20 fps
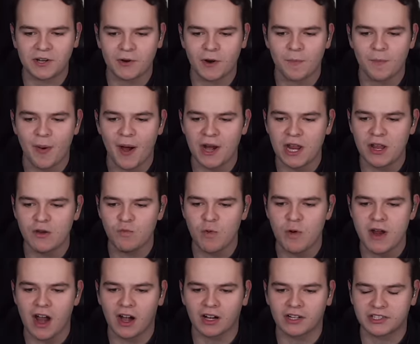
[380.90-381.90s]
Yes, everybody,
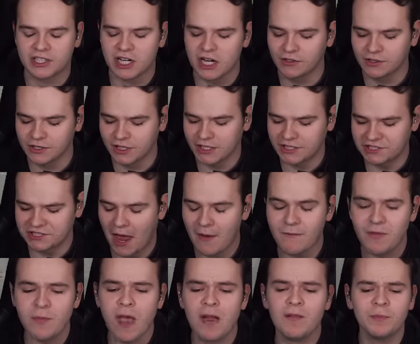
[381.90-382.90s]
we are serious.
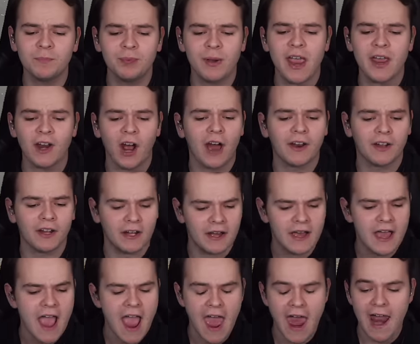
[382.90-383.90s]
Have you ever been on
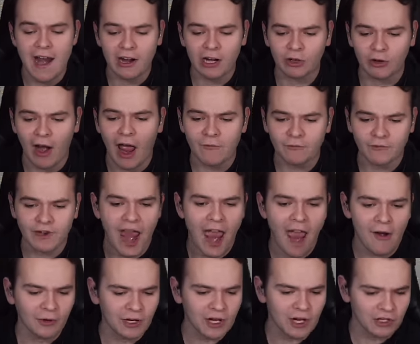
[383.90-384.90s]
an aircraft
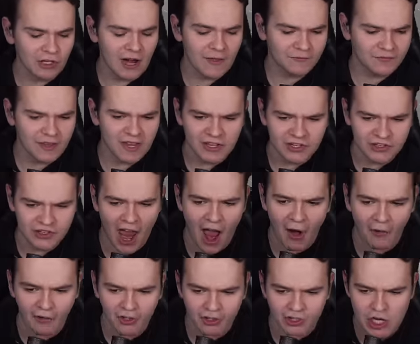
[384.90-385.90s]
carrier at this
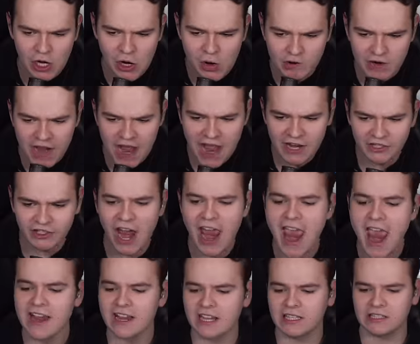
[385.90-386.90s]
altitude?
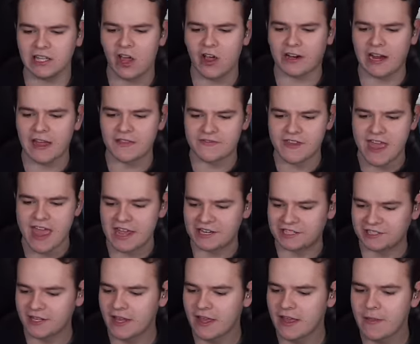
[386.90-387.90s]
Take a look at
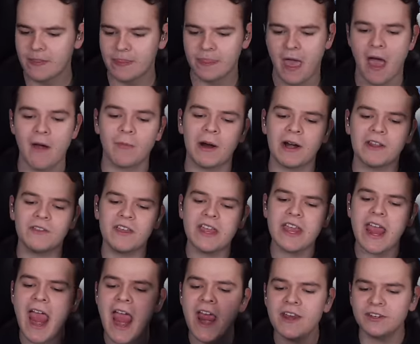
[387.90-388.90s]
this. Everybody,
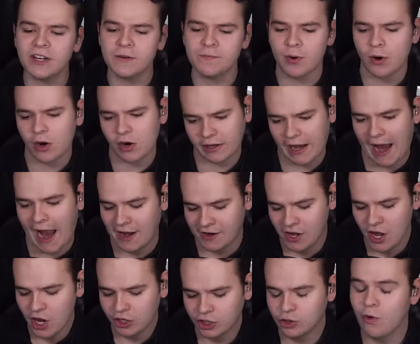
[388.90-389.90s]
the Hindenburg
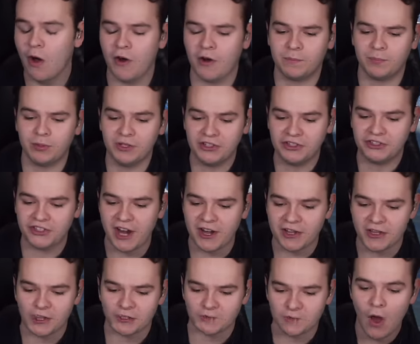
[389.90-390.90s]
at
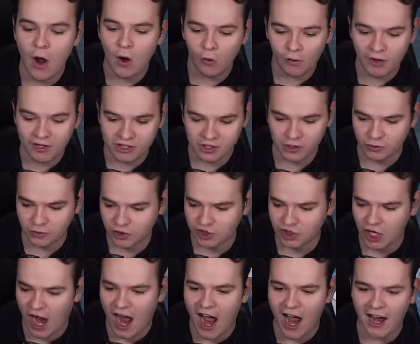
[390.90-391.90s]
200% of original
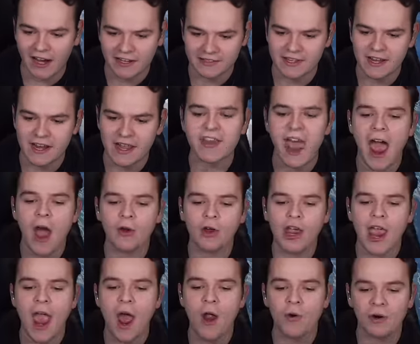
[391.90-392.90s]
size is now
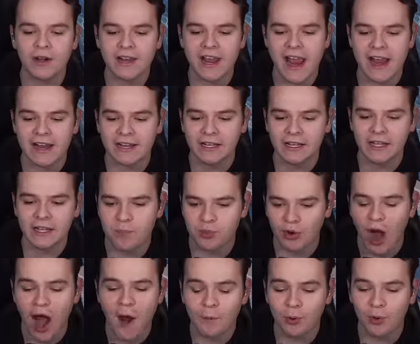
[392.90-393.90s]
carrying a
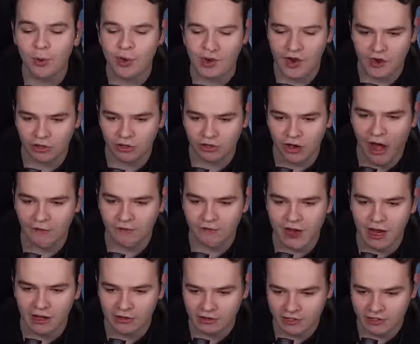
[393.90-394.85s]
proper aircraft